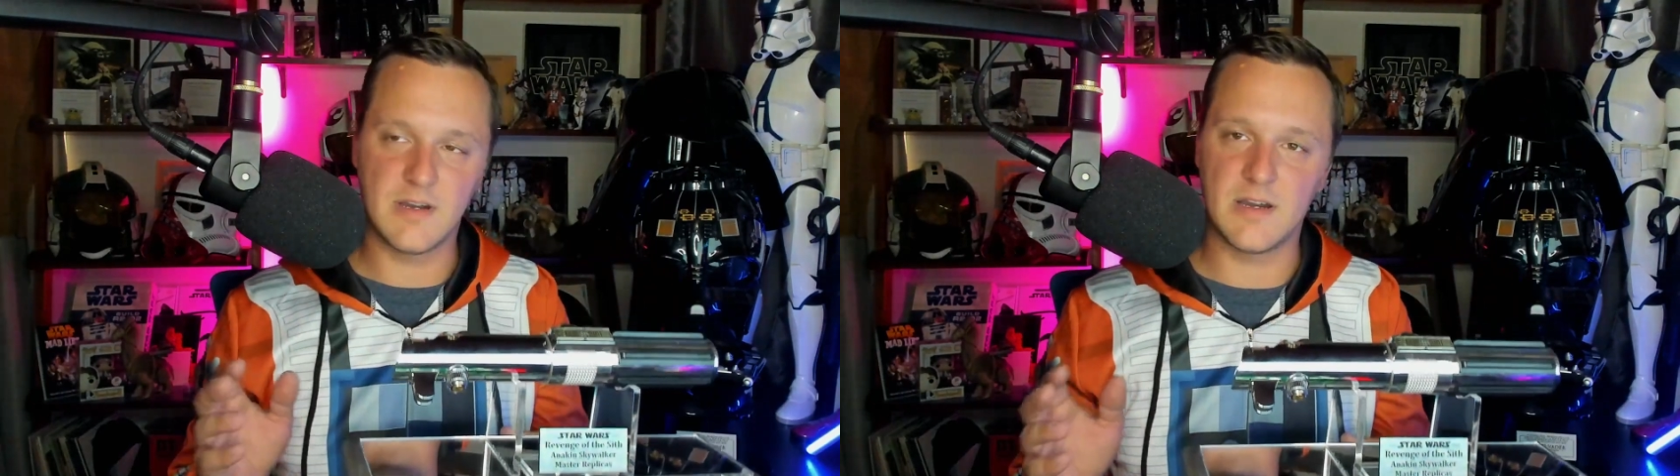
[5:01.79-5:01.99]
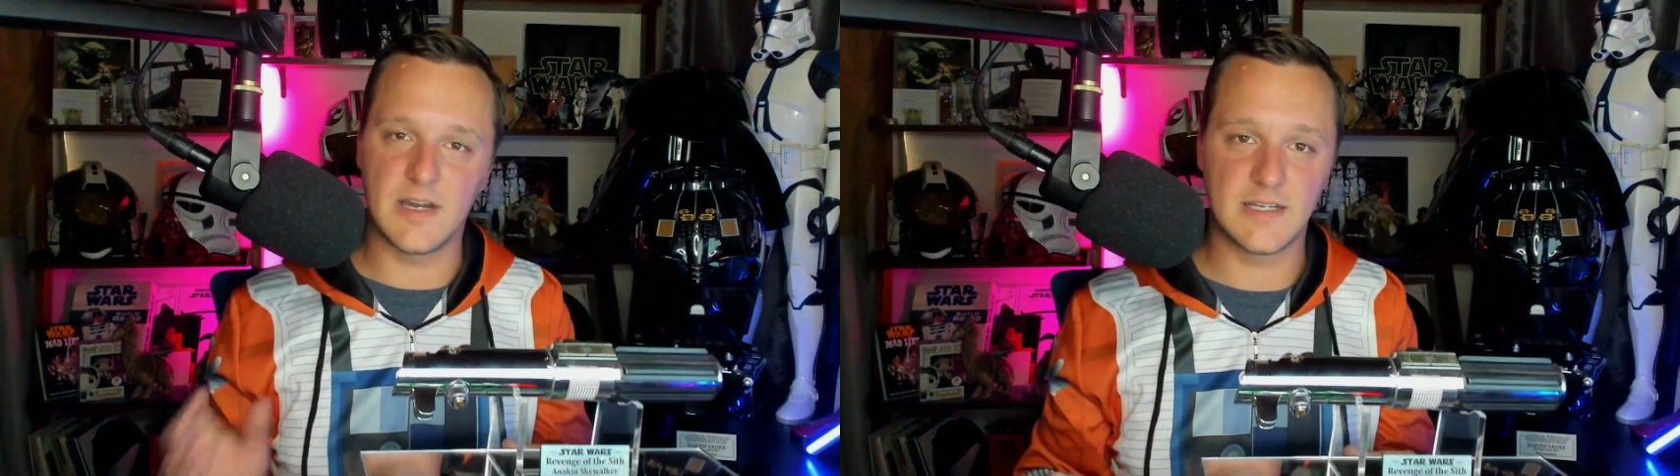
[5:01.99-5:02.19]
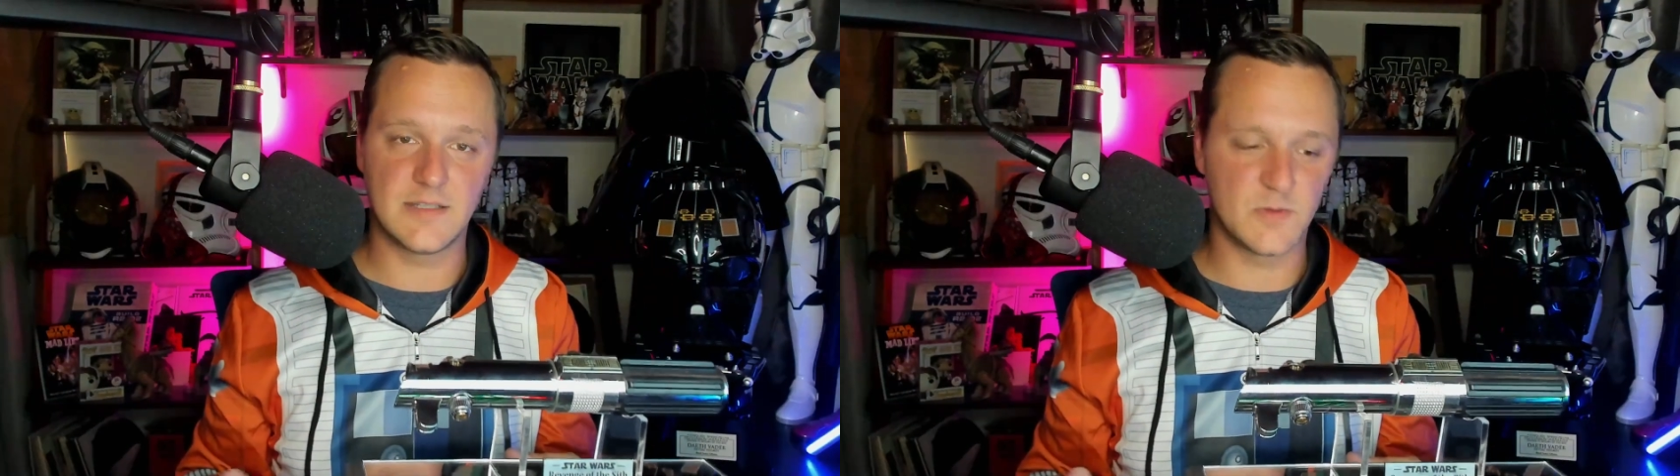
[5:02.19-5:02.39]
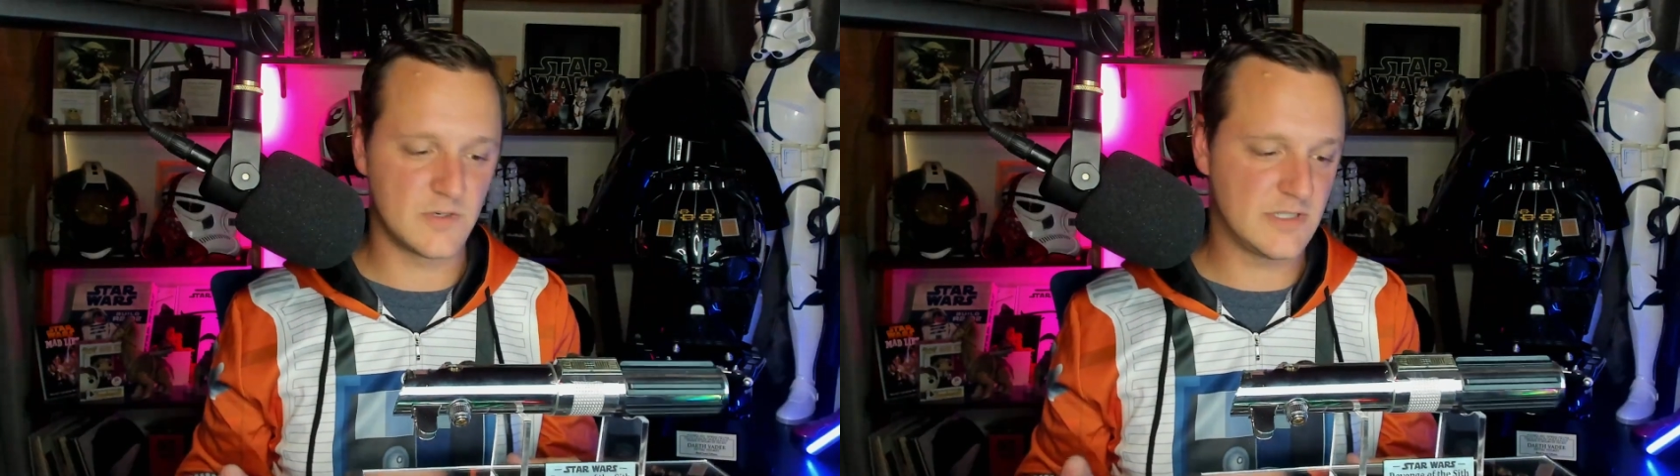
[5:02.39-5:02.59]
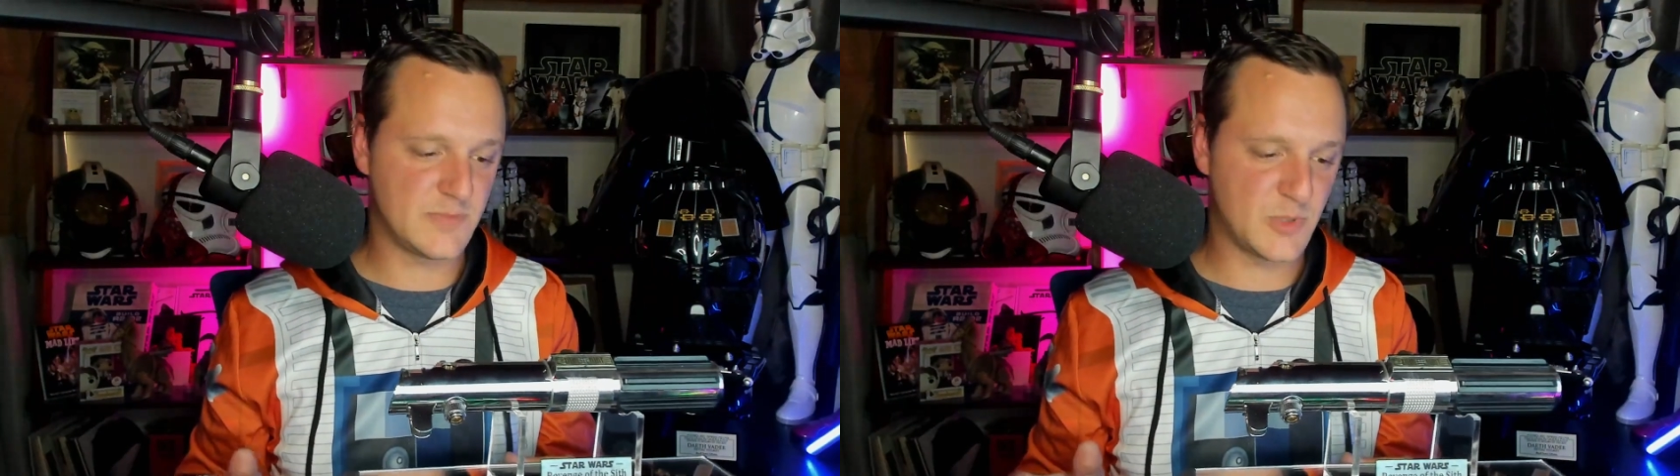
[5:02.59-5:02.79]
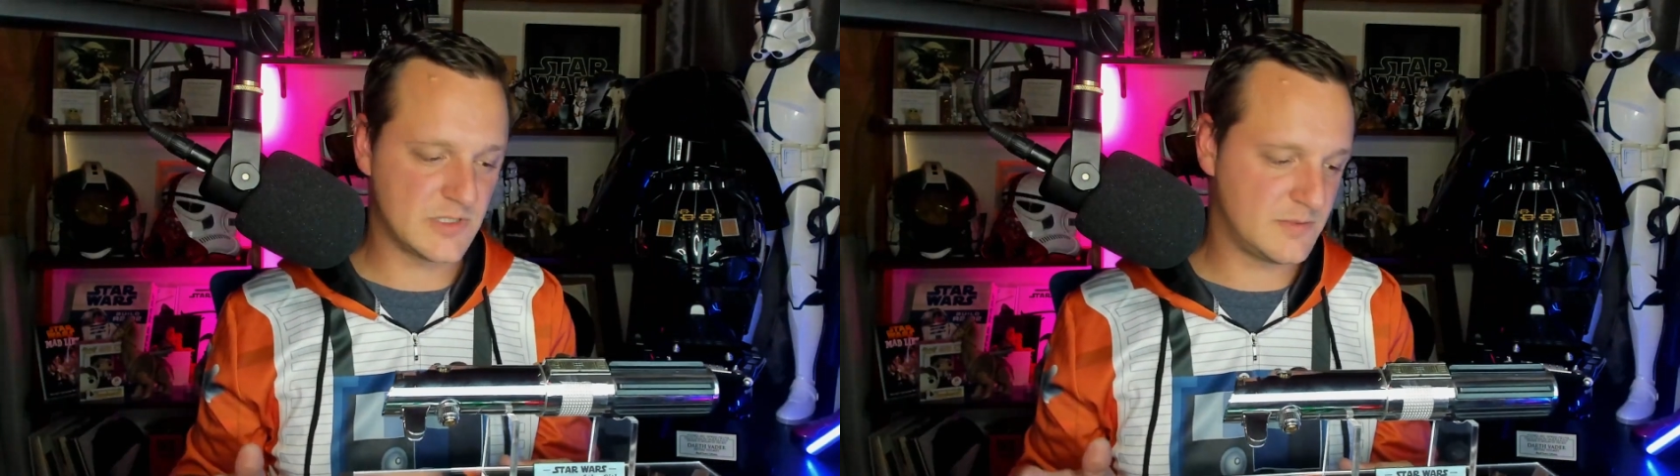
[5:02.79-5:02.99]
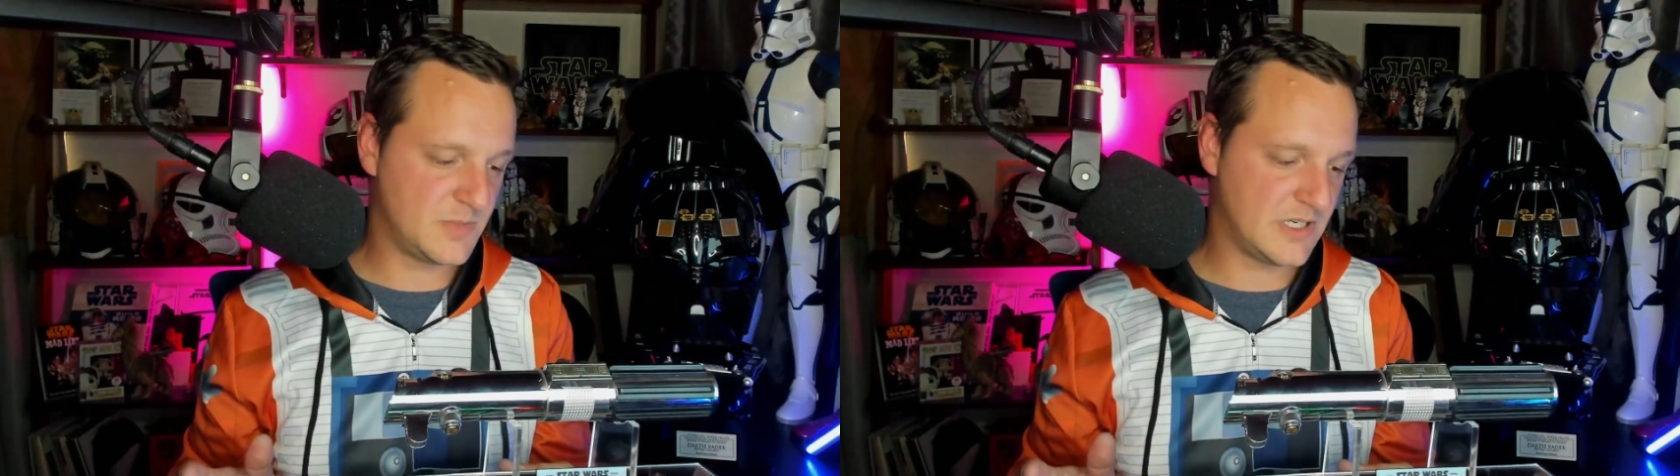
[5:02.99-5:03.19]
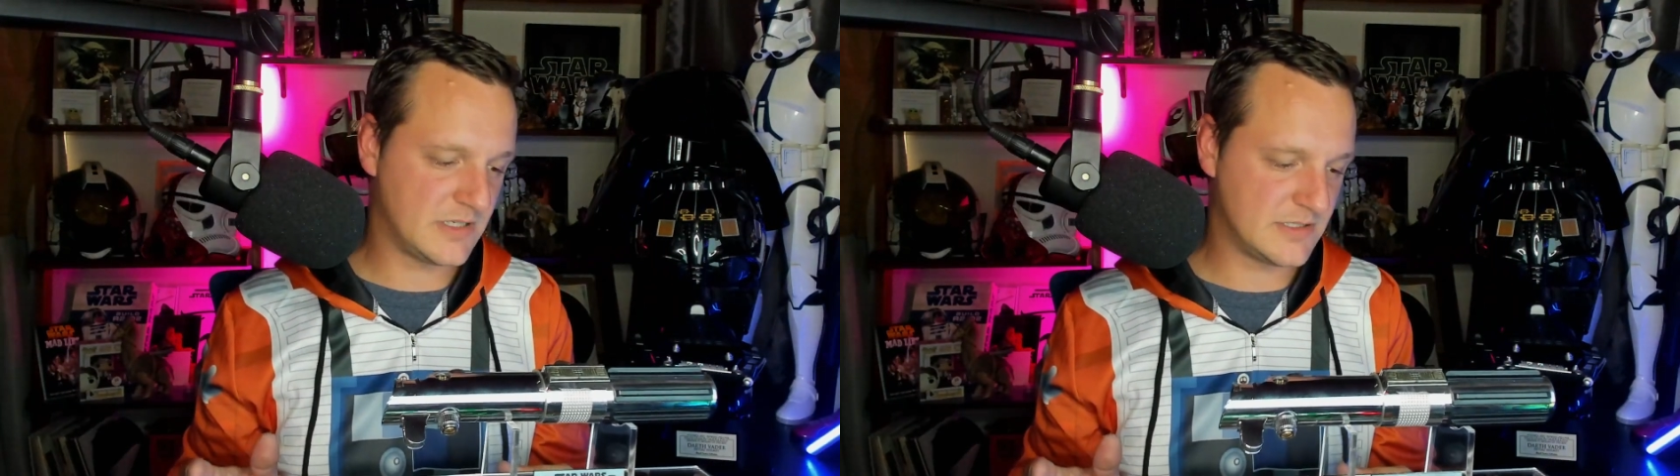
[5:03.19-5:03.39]
I adore this person
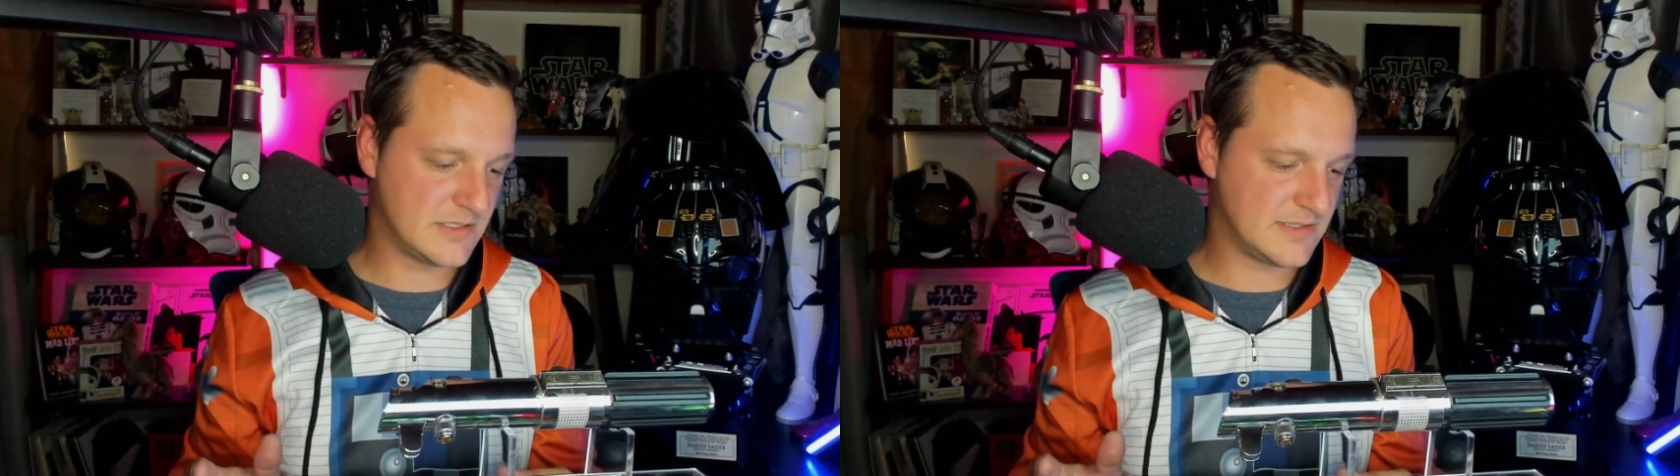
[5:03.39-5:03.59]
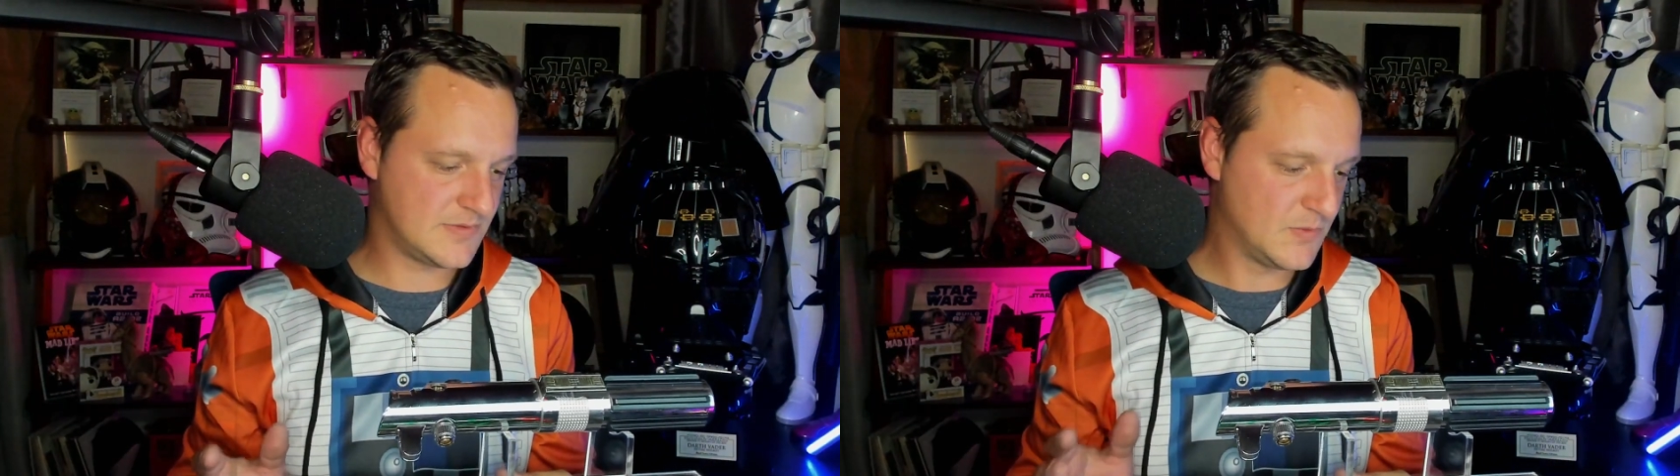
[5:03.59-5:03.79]
because